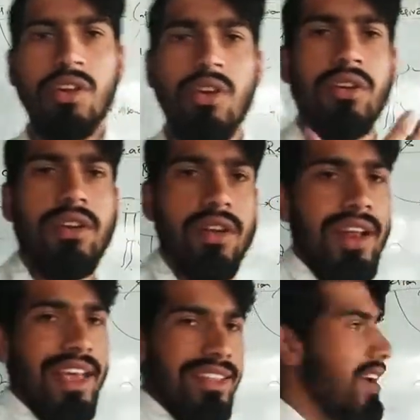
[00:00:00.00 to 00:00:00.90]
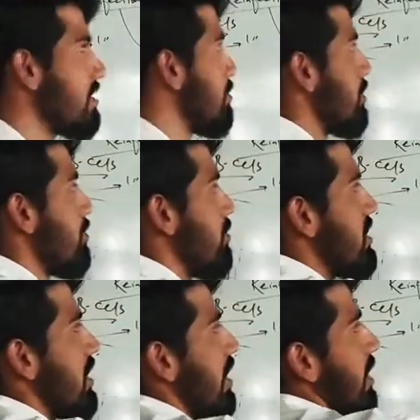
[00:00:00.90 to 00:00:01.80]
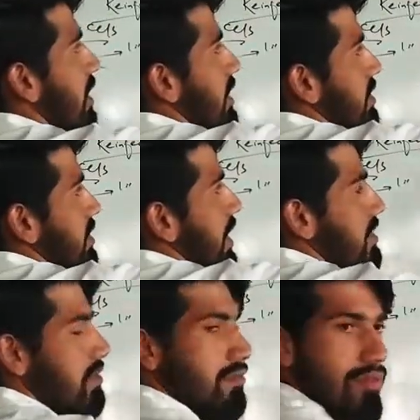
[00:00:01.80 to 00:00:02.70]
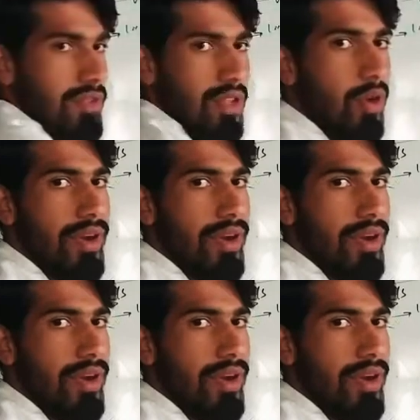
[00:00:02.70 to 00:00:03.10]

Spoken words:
that symptoms which can recognize it has the COVID-19.